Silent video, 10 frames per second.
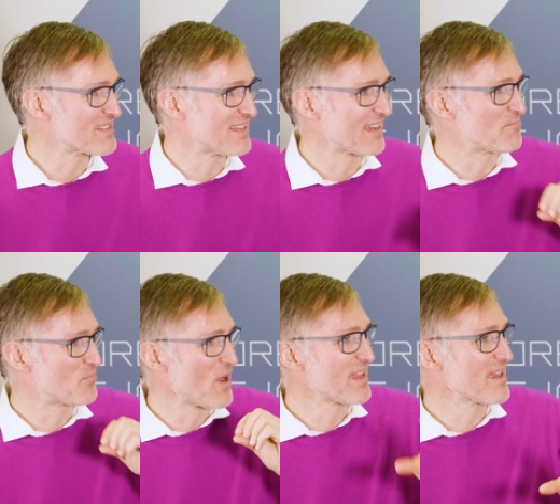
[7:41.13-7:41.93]
Mm. It's
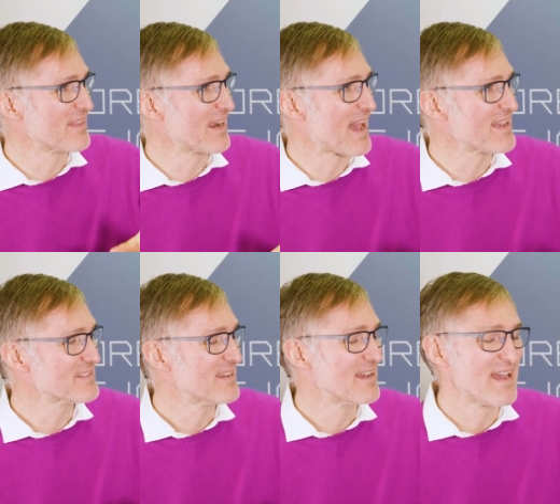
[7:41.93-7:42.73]
like breaking the glass.
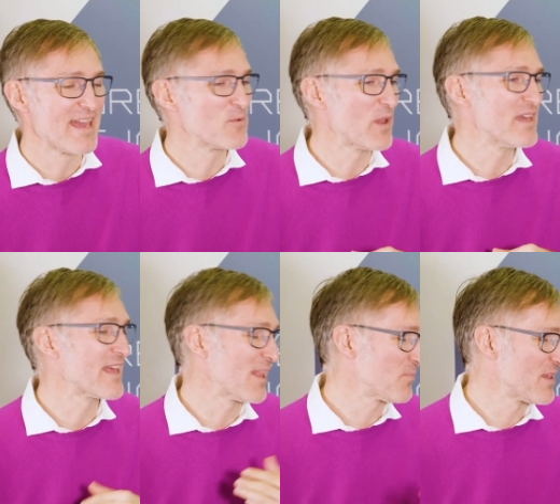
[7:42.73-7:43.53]
It was brilliant. It,
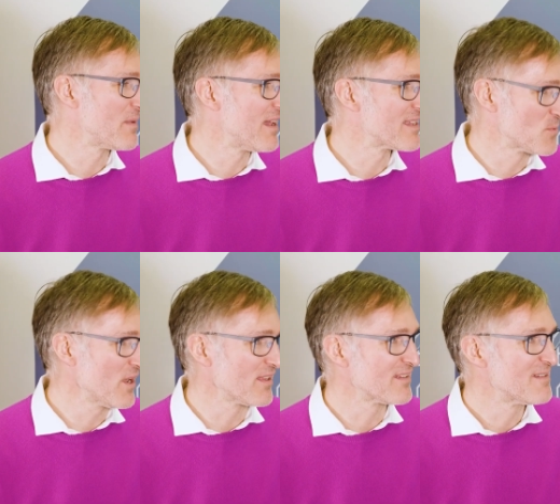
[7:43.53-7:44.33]
it helped them as
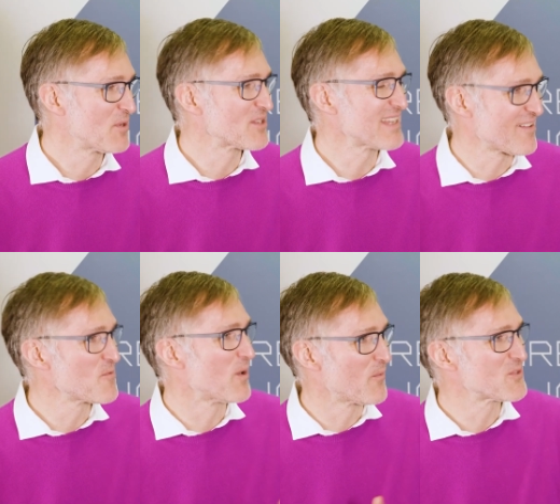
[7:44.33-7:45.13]
well because
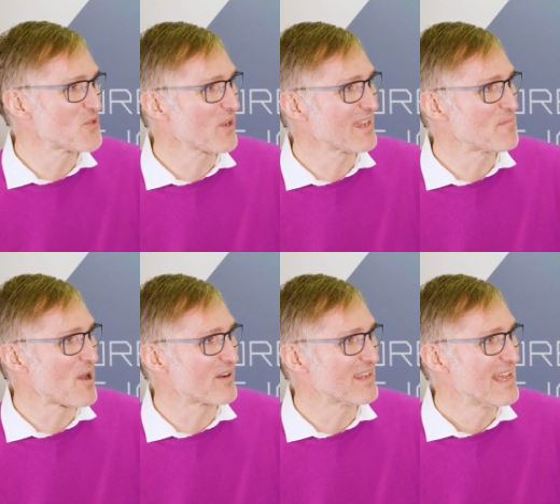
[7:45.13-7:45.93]
everyone was talking
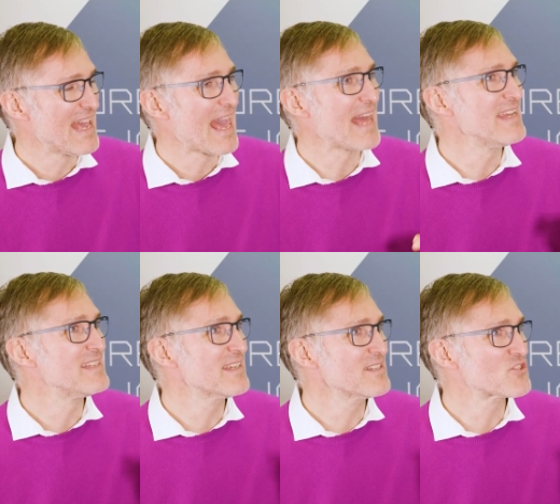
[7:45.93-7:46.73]
about it and
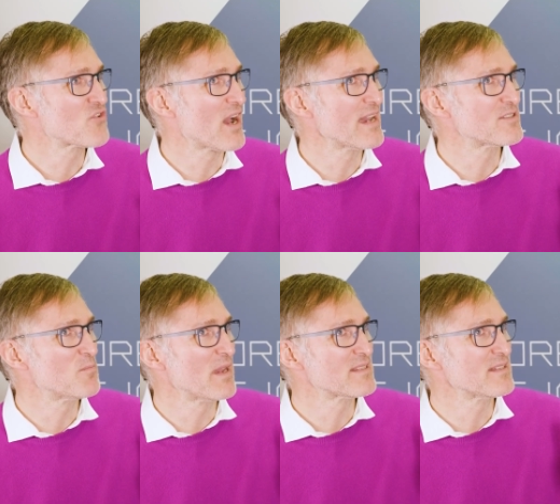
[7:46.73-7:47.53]
he didn't try
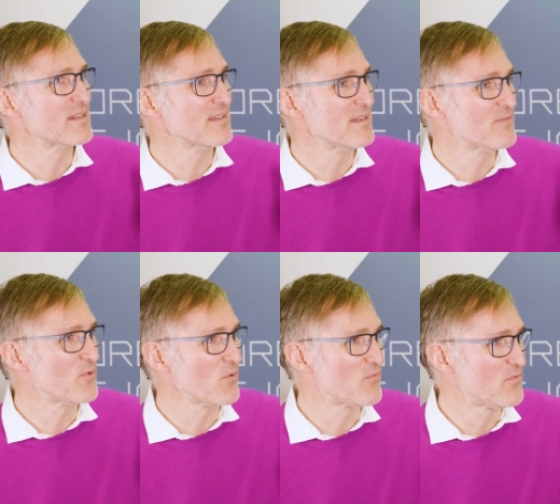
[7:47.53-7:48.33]
to basically
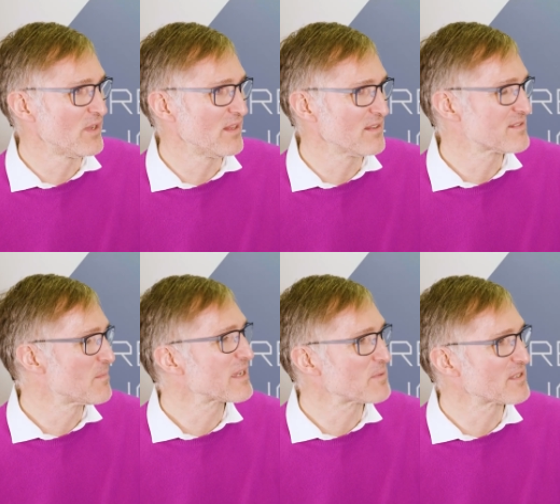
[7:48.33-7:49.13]
fulfill
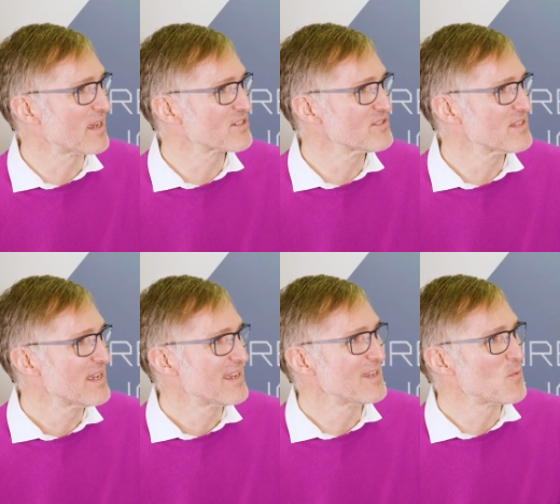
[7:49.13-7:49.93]
some expectations.
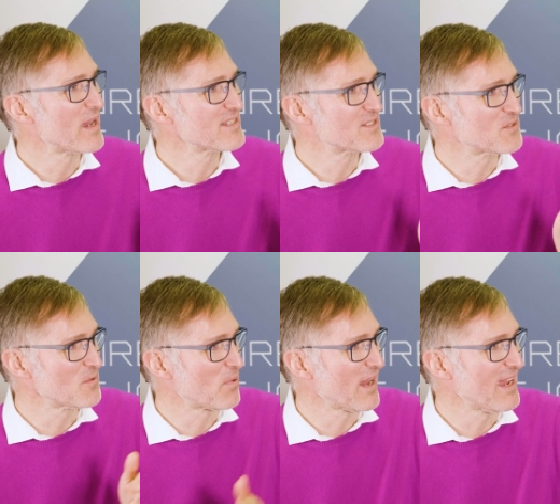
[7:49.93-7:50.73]
Yep. He went
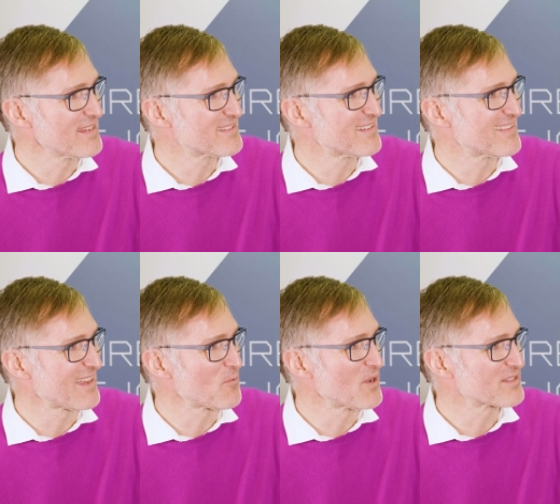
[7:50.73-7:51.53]
to a place
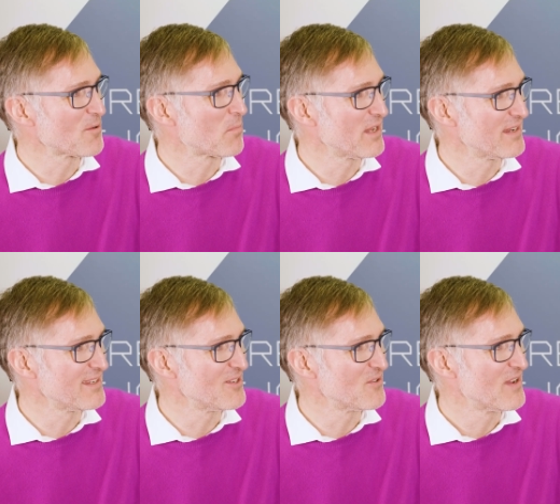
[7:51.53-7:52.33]
that was
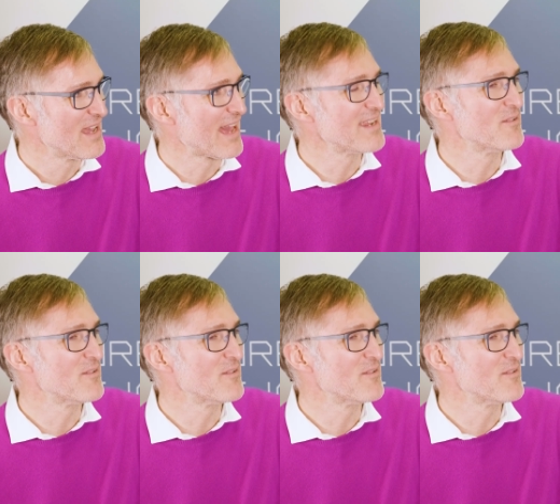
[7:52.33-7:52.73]
completely new. Yep.